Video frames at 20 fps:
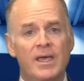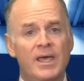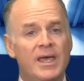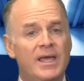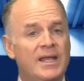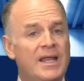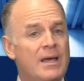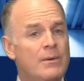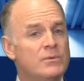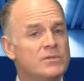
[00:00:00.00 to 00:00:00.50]

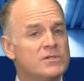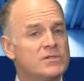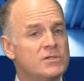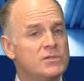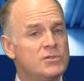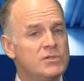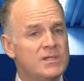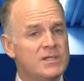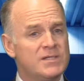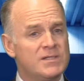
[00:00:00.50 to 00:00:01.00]
and I would
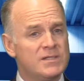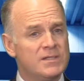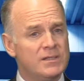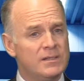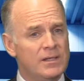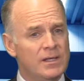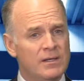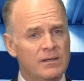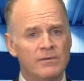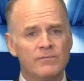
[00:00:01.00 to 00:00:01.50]
suggest that
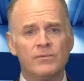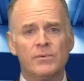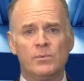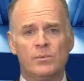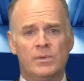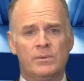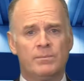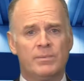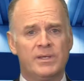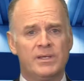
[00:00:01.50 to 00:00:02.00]

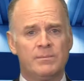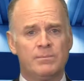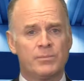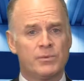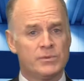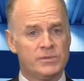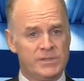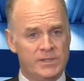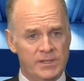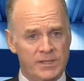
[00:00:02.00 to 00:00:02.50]
everyone pay
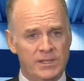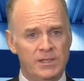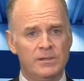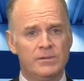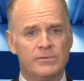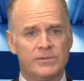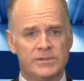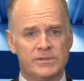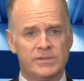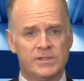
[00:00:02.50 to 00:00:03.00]

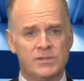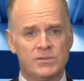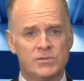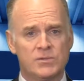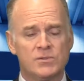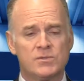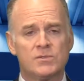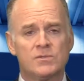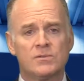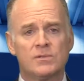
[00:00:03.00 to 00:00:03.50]
particular
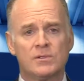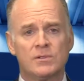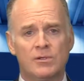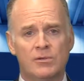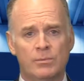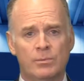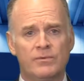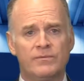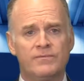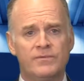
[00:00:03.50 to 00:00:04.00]
attention to the
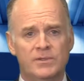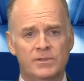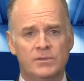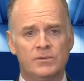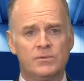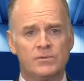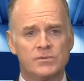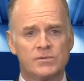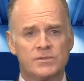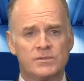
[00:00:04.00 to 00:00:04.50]
global
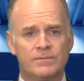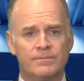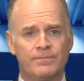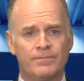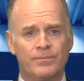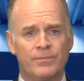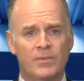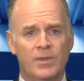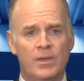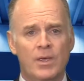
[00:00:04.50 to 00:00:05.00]
figures.
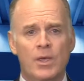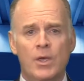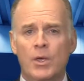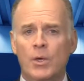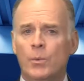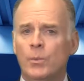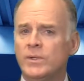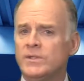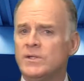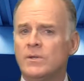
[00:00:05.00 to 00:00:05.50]

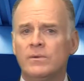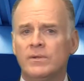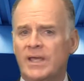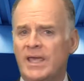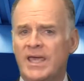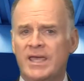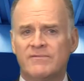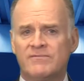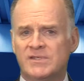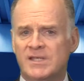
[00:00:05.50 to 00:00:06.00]
We don't
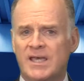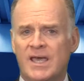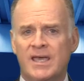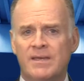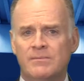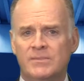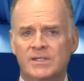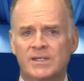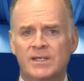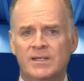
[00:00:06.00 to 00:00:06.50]
have
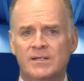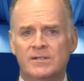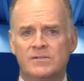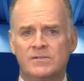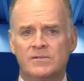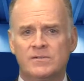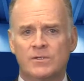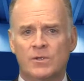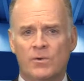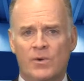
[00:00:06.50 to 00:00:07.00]
time to get
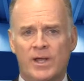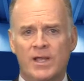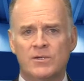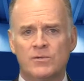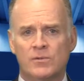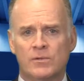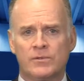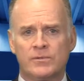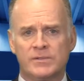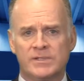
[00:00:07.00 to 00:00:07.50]
into the
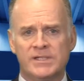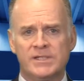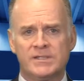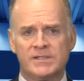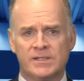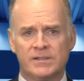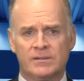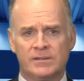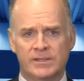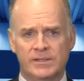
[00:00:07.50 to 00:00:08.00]
granular
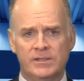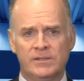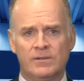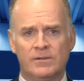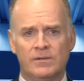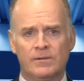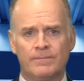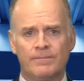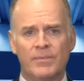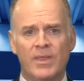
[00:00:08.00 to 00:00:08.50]
detail
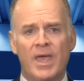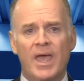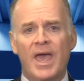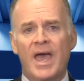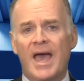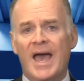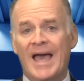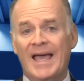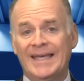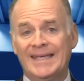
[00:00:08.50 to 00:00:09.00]
here.
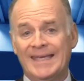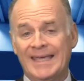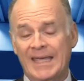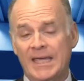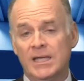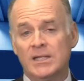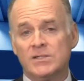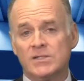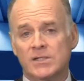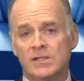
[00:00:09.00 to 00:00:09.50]
I
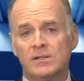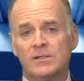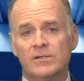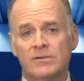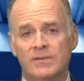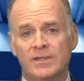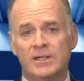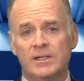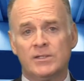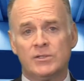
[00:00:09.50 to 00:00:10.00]
can tell you
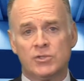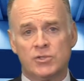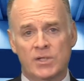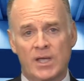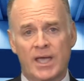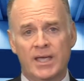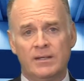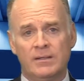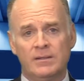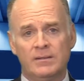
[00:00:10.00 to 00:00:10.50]
that in
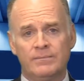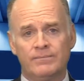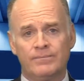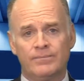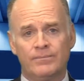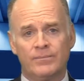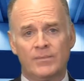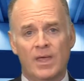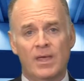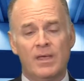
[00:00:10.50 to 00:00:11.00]
China,
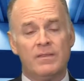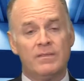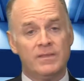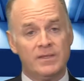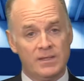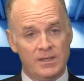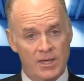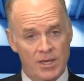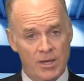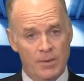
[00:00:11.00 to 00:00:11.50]

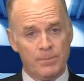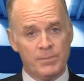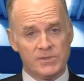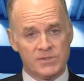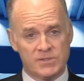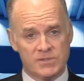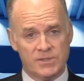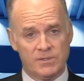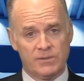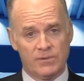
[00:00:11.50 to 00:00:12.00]
the
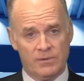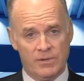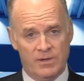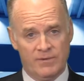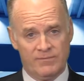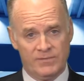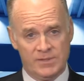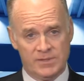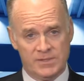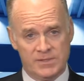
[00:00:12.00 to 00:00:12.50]
epicenter
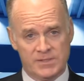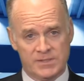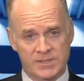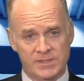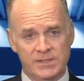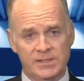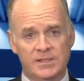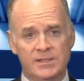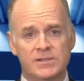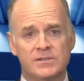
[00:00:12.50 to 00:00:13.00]
of the
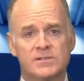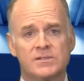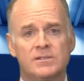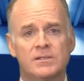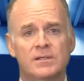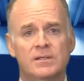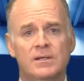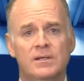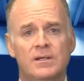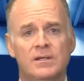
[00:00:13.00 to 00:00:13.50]
disease,
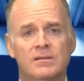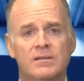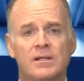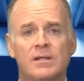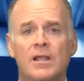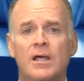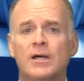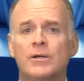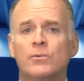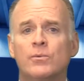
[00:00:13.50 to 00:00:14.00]
the
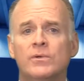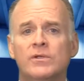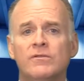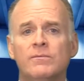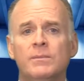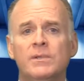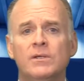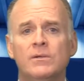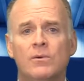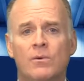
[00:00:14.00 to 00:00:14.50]

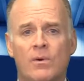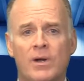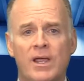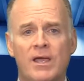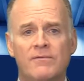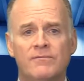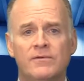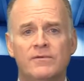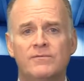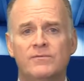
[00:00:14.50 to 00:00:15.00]
logarithmic
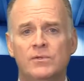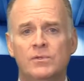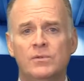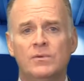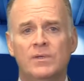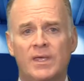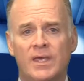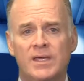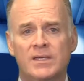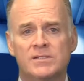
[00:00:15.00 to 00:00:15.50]
graph of new
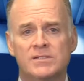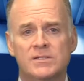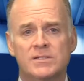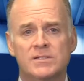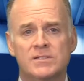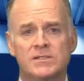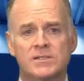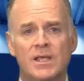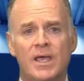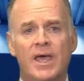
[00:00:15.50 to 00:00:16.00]

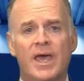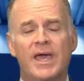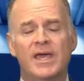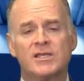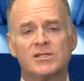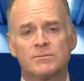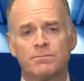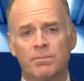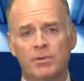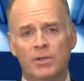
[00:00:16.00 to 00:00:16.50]
cases
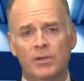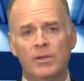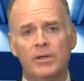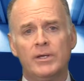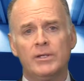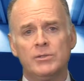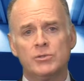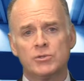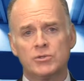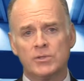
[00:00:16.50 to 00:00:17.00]
has
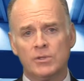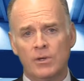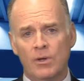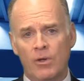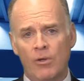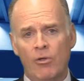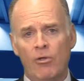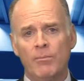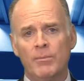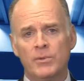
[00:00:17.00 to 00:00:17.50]
plunged
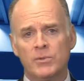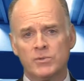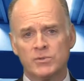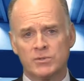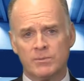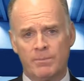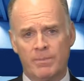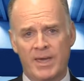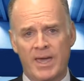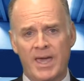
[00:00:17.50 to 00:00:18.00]

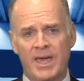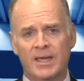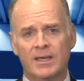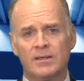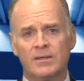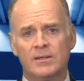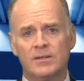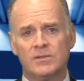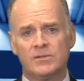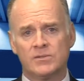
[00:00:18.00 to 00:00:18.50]
almost back
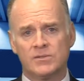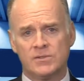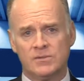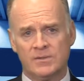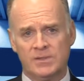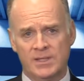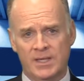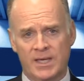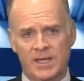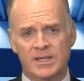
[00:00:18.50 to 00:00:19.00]
to
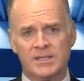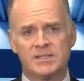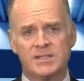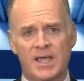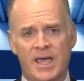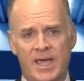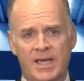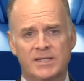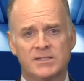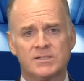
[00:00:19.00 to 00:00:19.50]
the
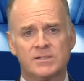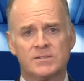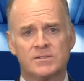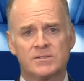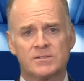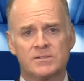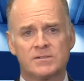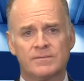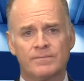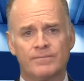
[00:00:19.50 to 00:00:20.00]

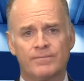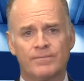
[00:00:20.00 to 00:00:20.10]
x-axis.